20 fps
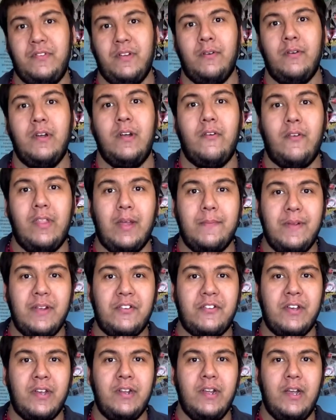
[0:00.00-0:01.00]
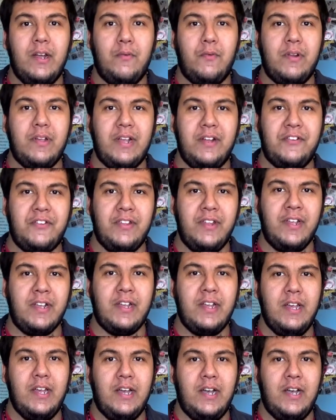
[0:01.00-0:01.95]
So, with that being said, what do you guys think?